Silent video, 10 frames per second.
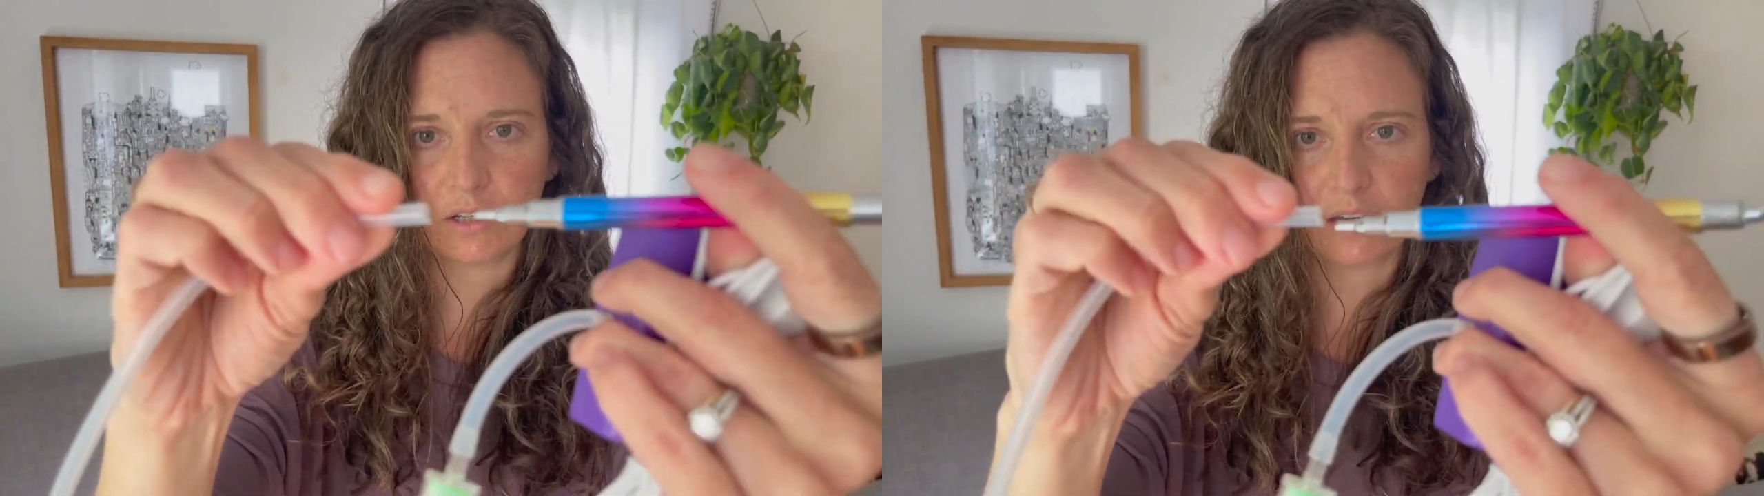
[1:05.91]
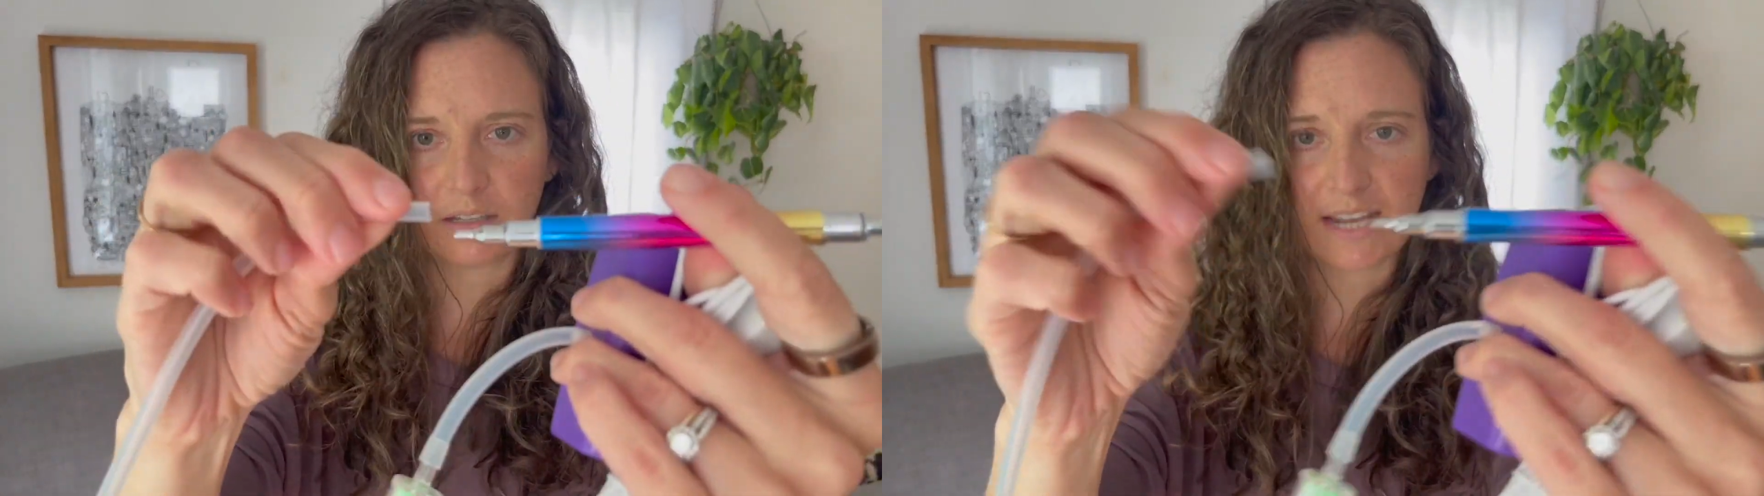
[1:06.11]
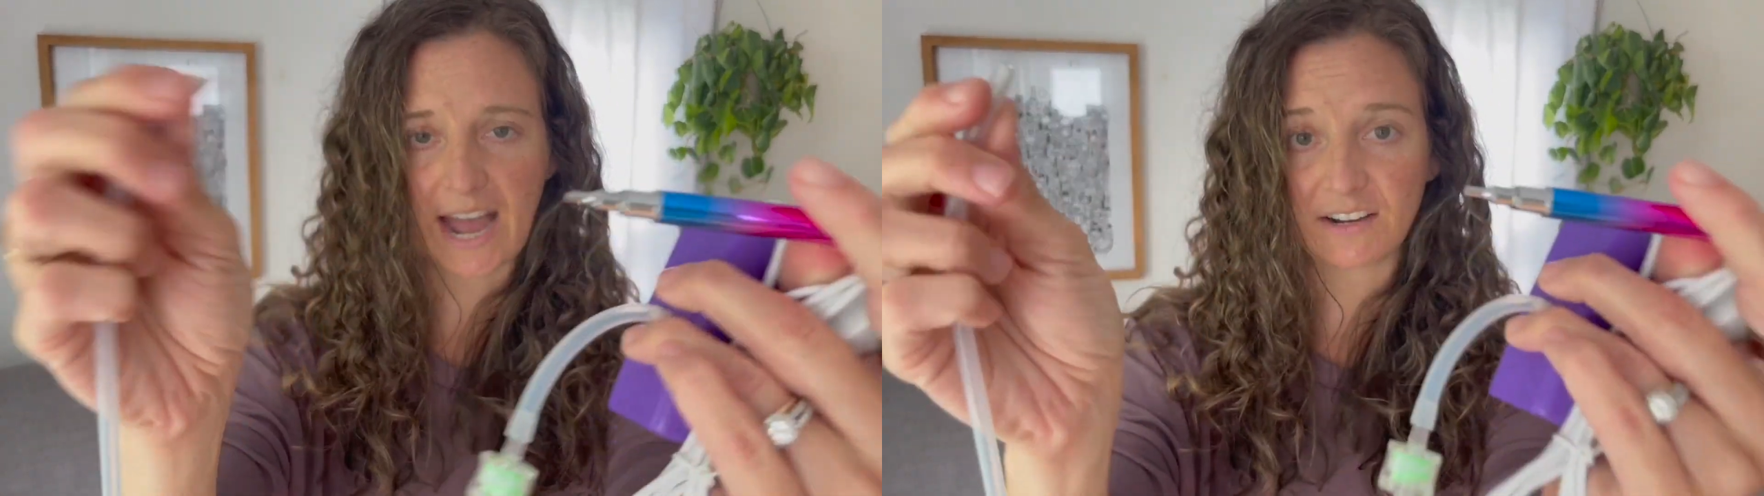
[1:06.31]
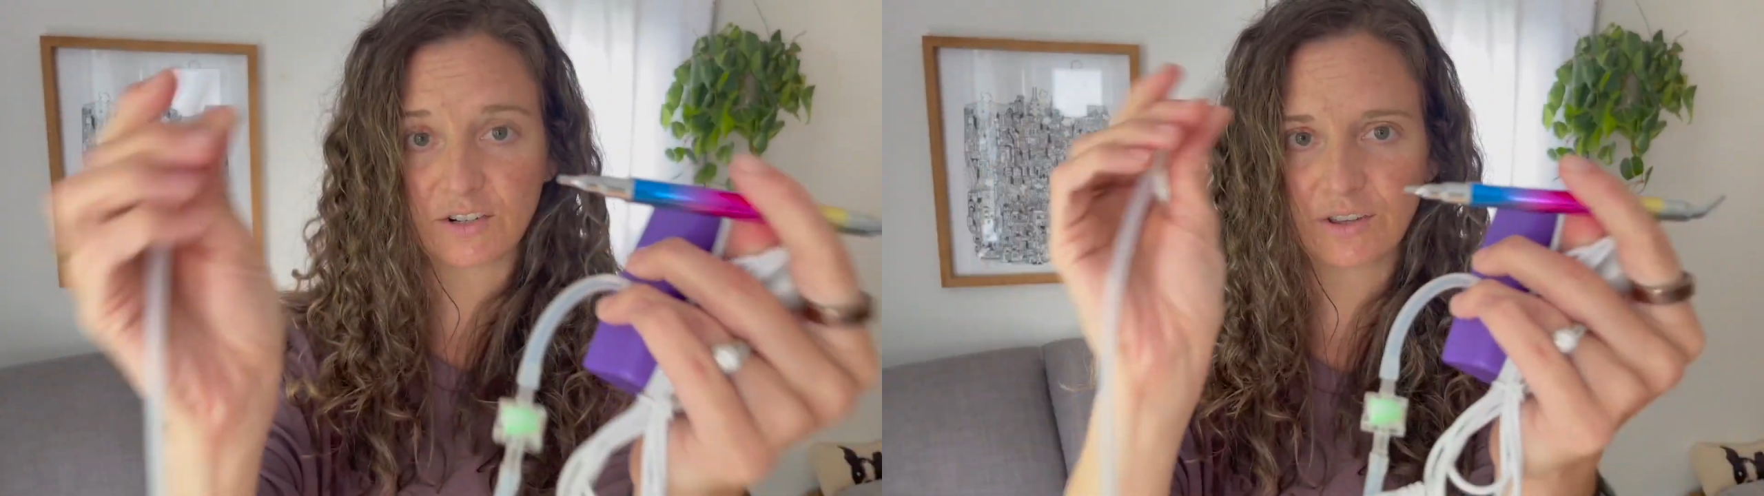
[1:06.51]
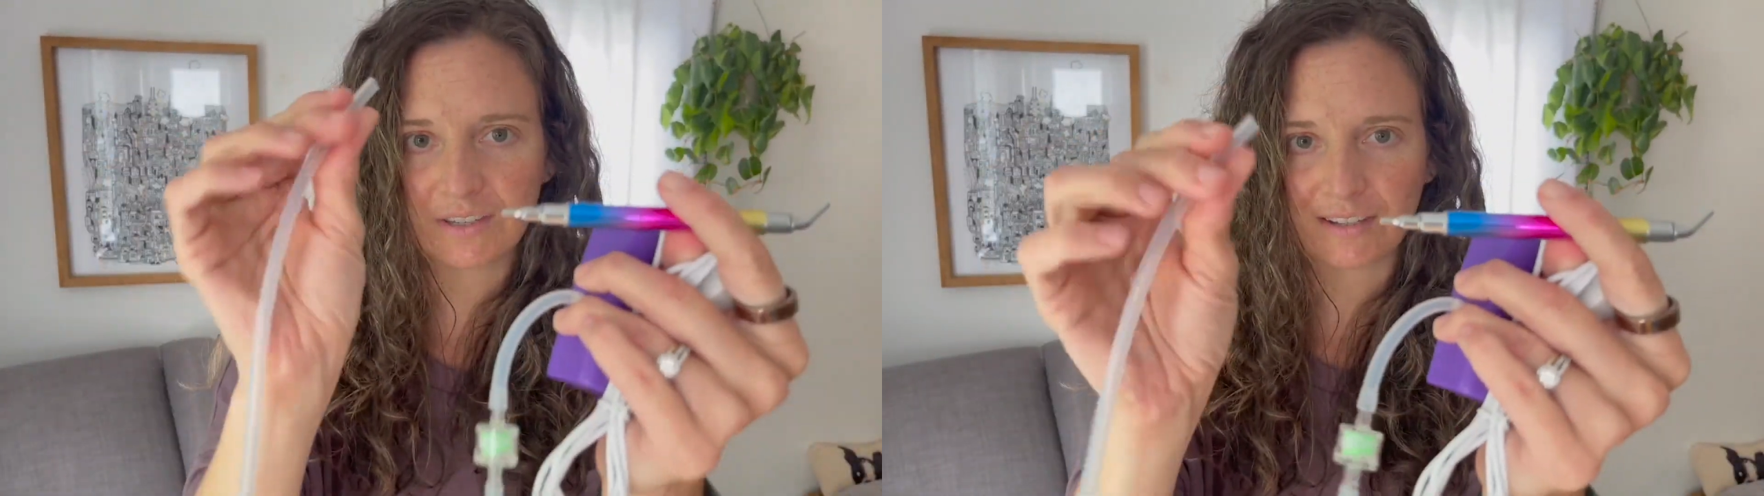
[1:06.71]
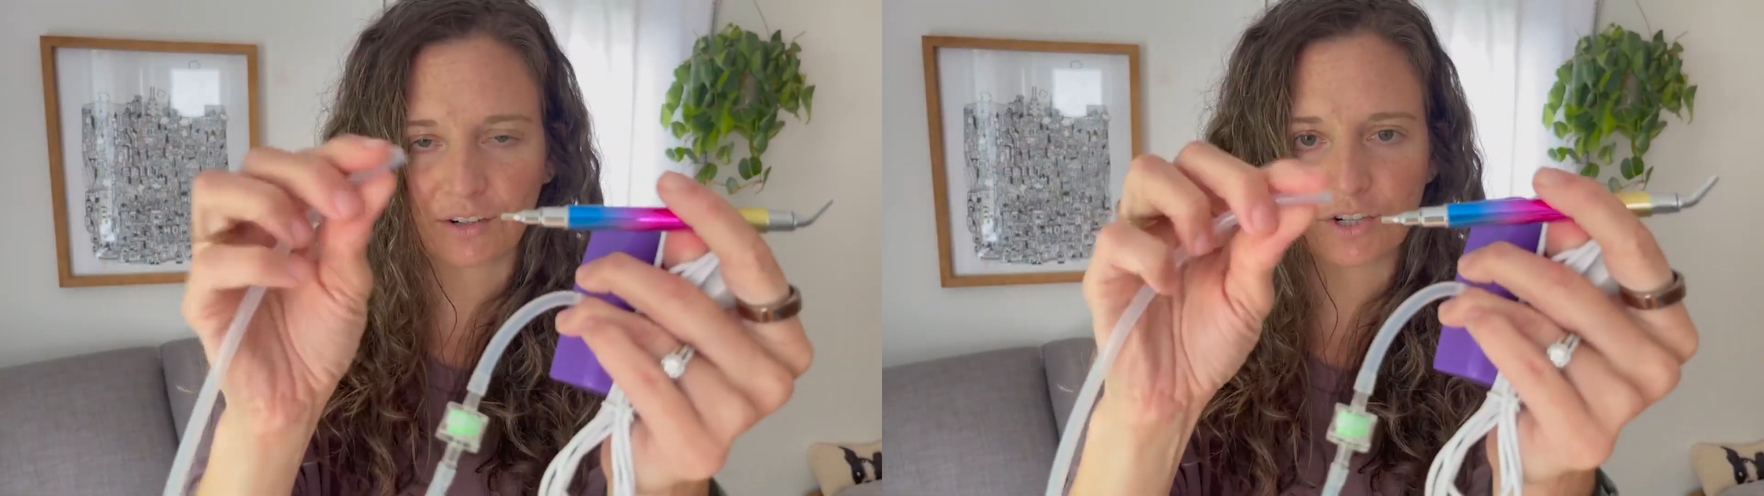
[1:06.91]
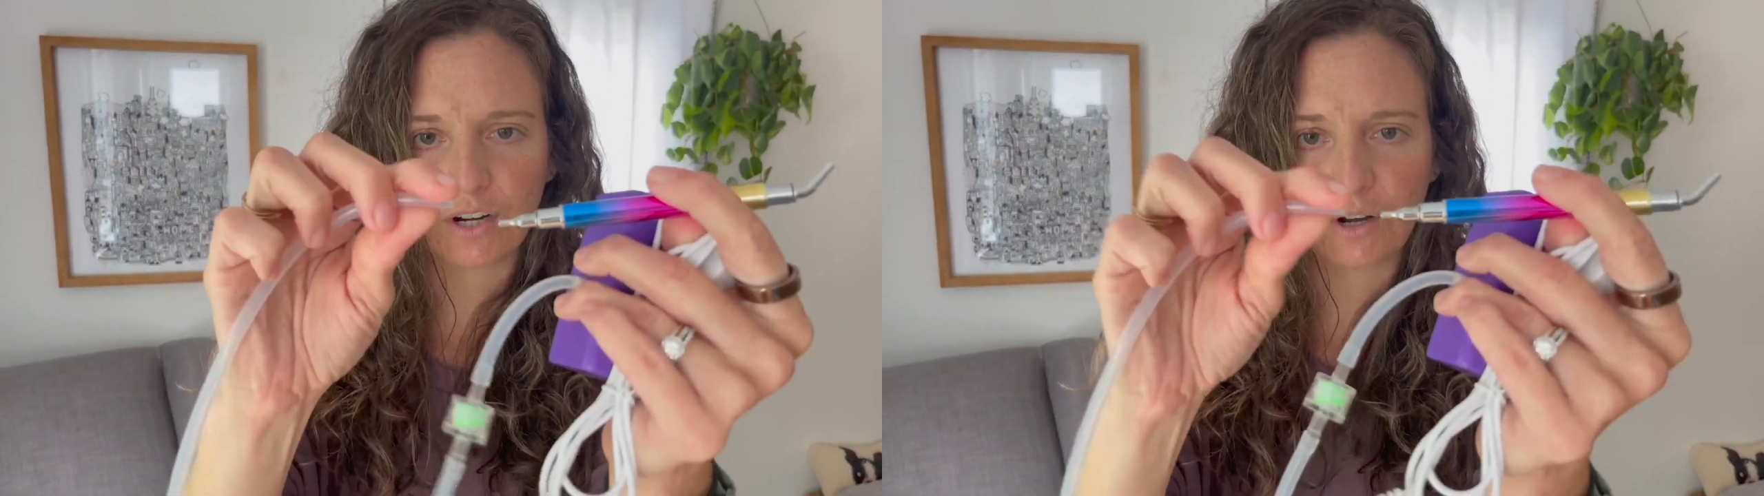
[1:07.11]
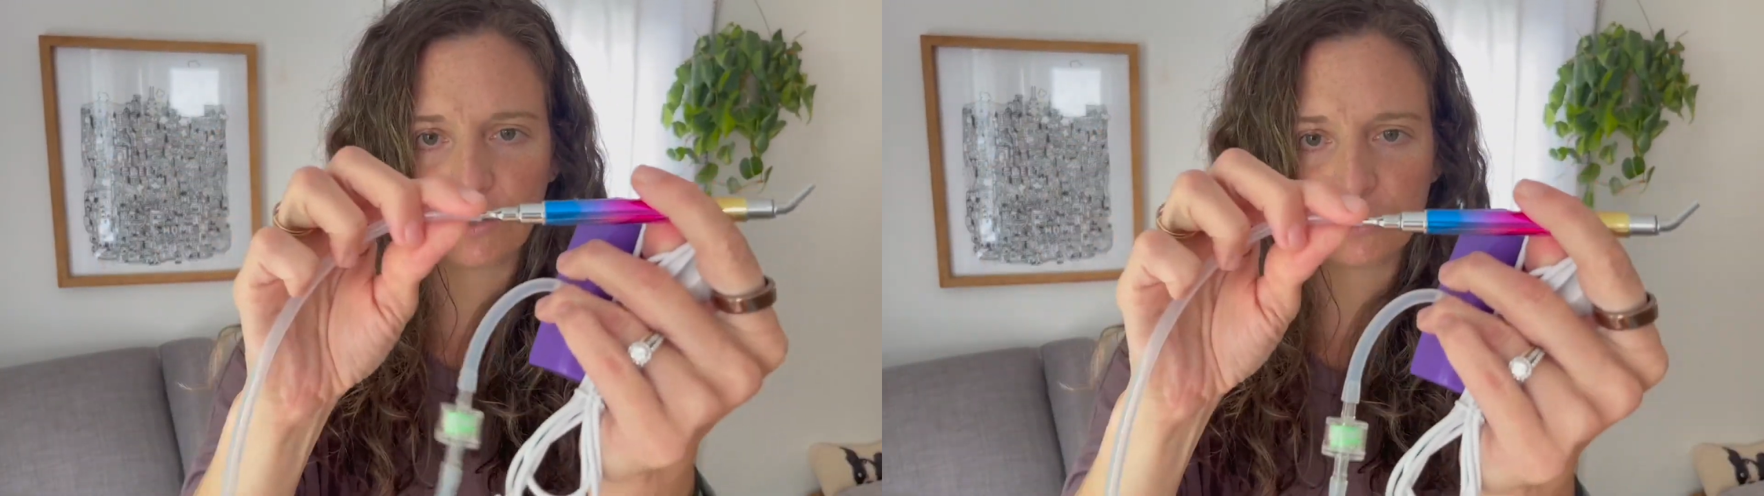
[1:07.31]
attach the suction
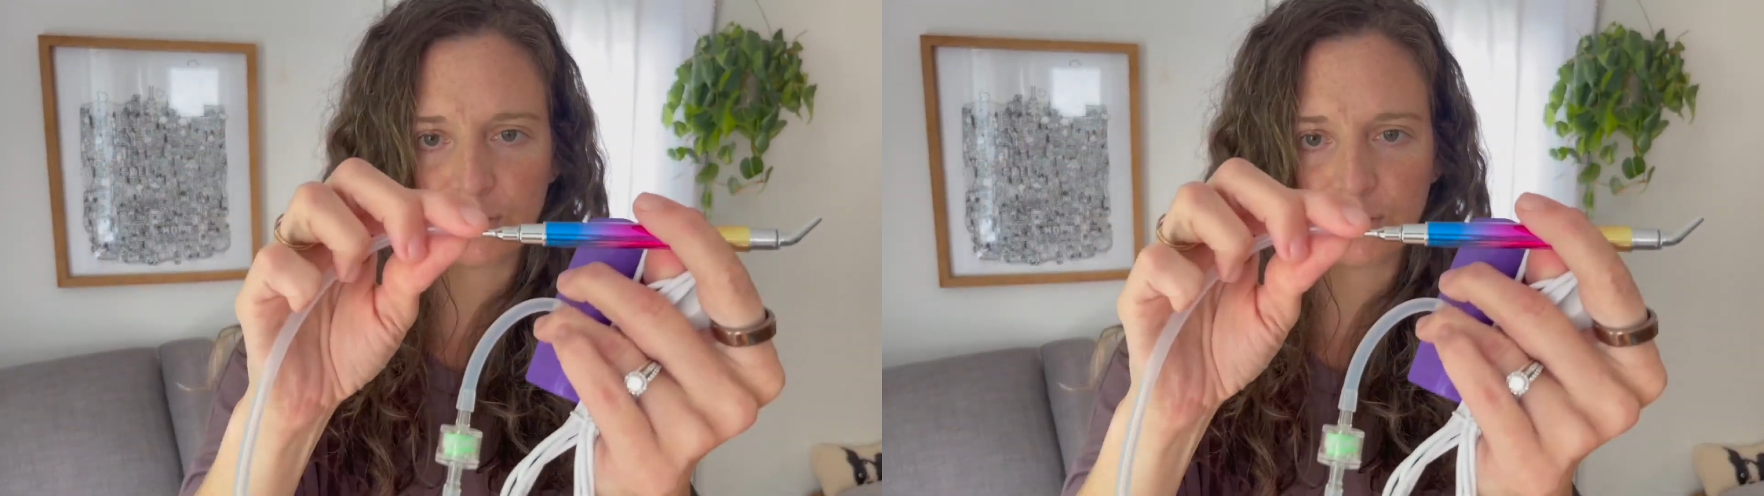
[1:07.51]
hose